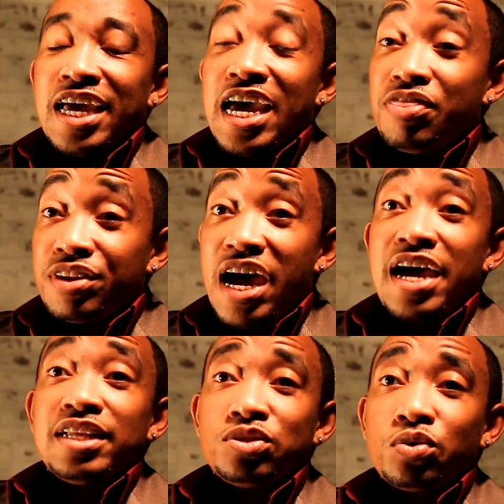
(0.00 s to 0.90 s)
In the
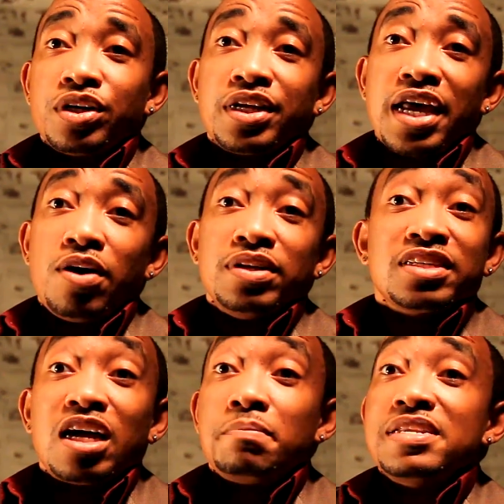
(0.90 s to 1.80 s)
Diane Sawyer Canal, it's
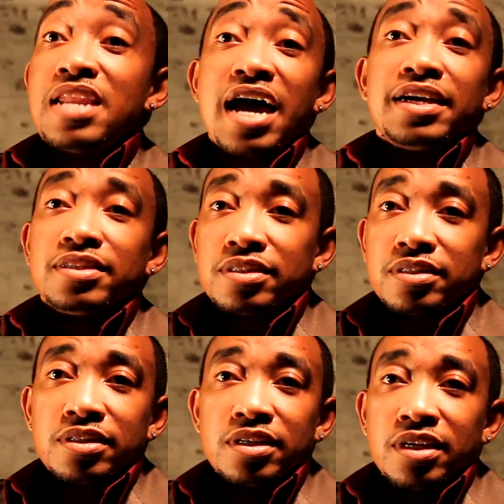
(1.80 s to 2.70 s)
gonna be nice.
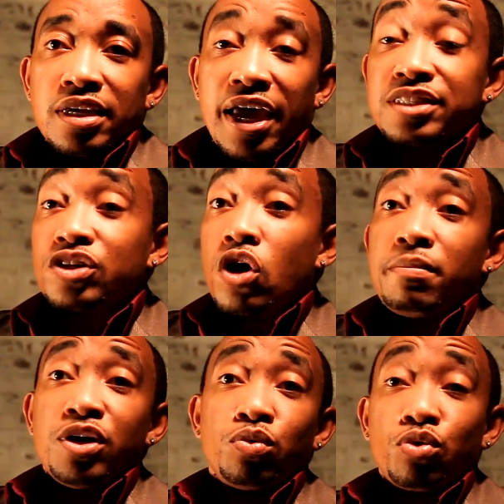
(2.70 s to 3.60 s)
It's gonna
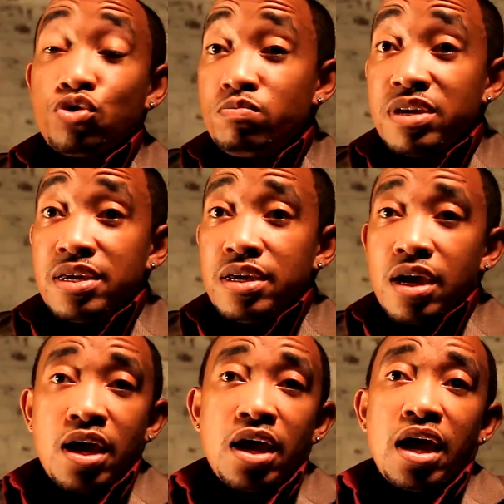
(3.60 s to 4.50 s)
be roomy.
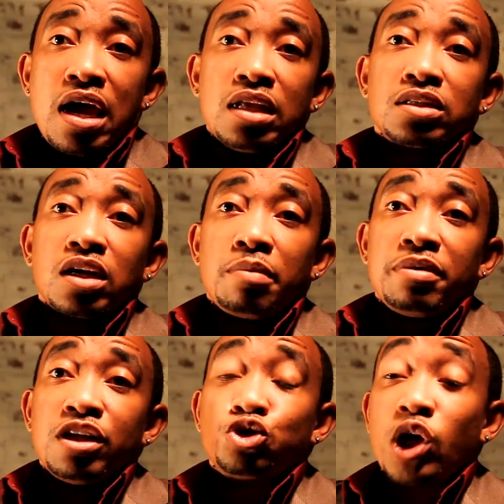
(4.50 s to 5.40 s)
It's gonna
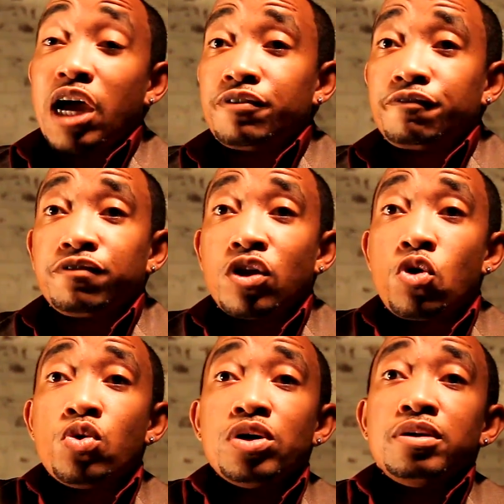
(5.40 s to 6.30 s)
be traffic
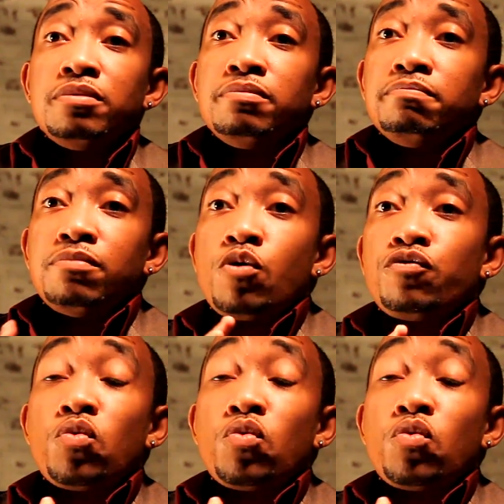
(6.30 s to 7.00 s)
flowing both